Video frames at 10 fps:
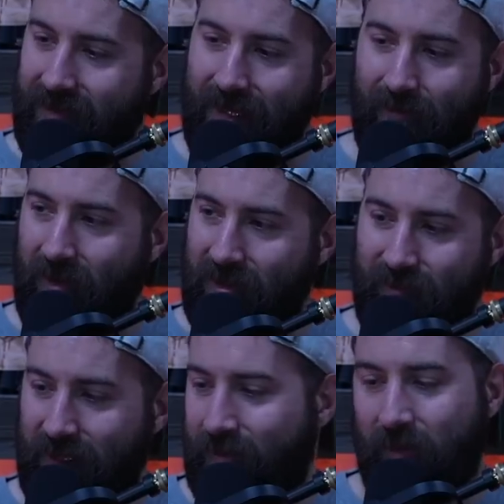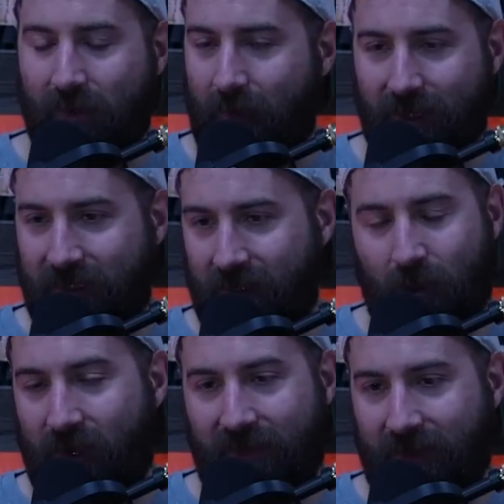that most people probably don't
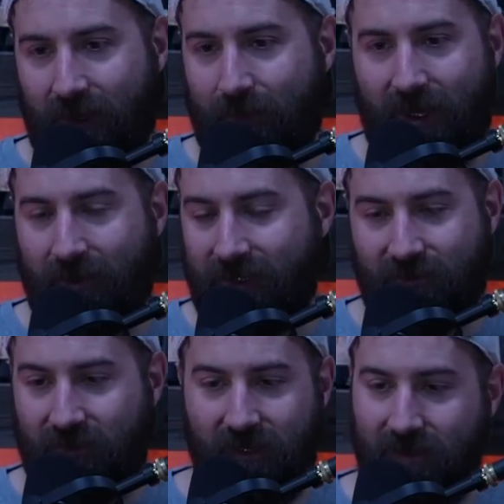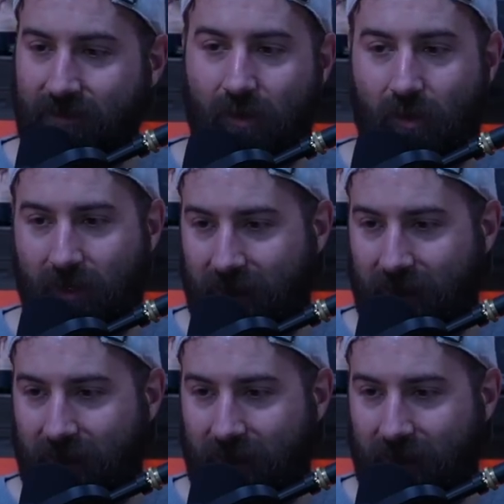know anything about Israel or